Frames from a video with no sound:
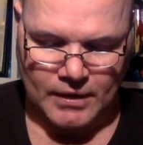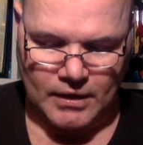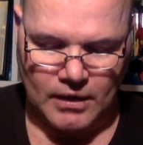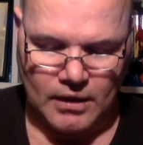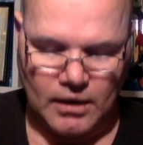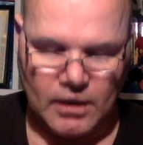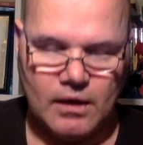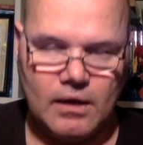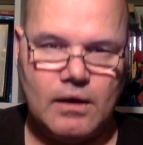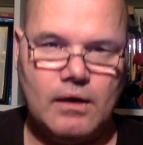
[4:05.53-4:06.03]

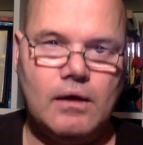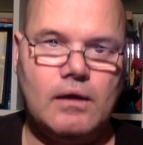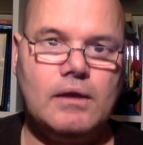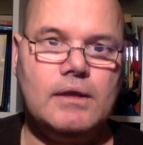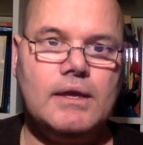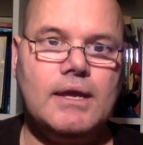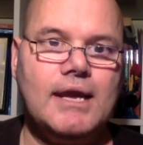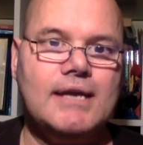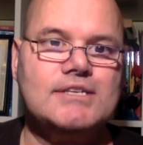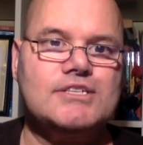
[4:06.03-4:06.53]
Uh,
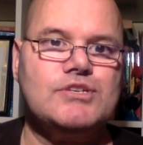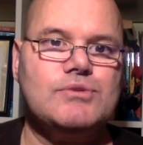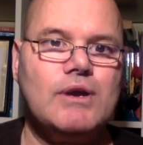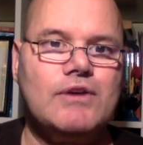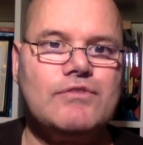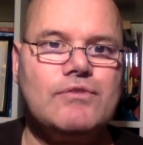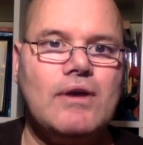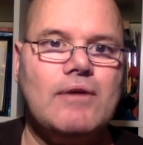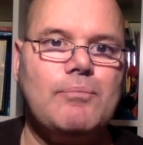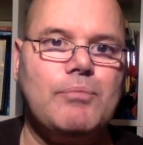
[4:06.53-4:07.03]
yes, you
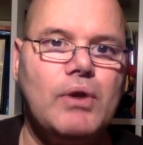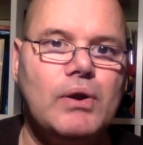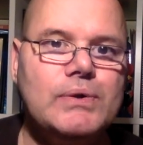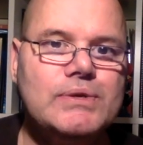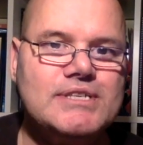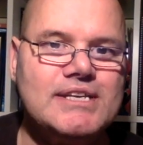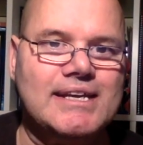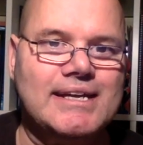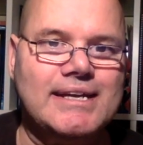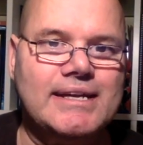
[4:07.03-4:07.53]
have to have
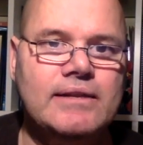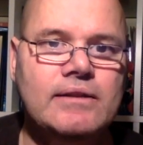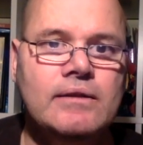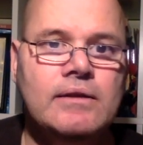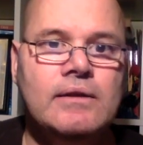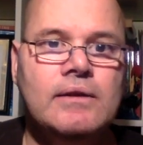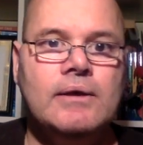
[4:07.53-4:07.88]
protein,